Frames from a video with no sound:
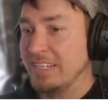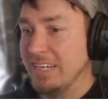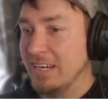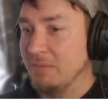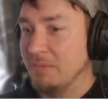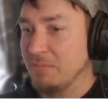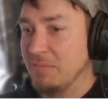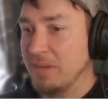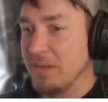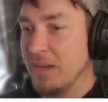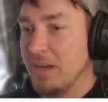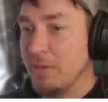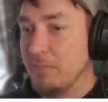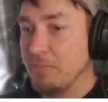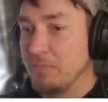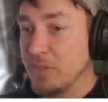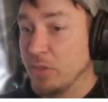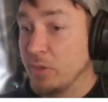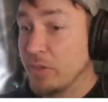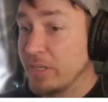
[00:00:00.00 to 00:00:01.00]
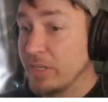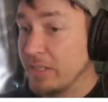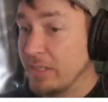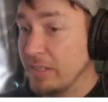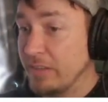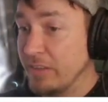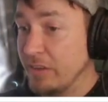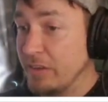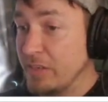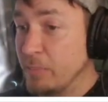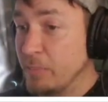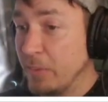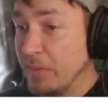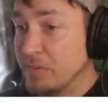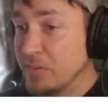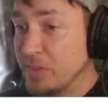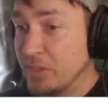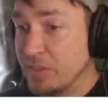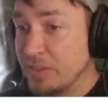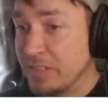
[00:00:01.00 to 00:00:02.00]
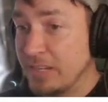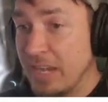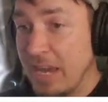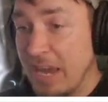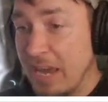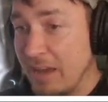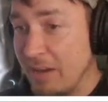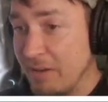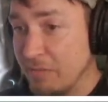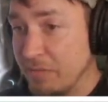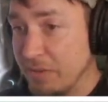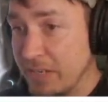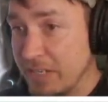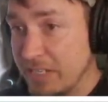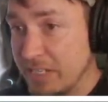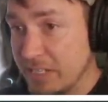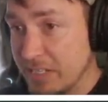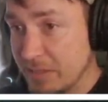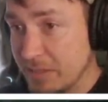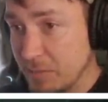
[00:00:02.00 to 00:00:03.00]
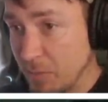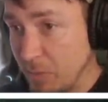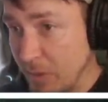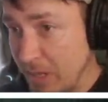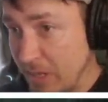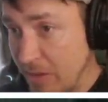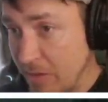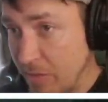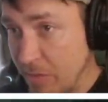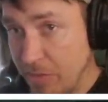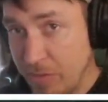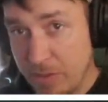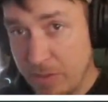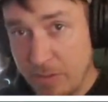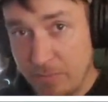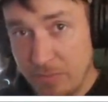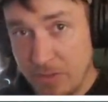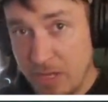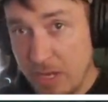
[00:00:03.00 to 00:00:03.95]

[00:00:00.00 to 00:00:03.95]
Yep. The only buffs you can have is with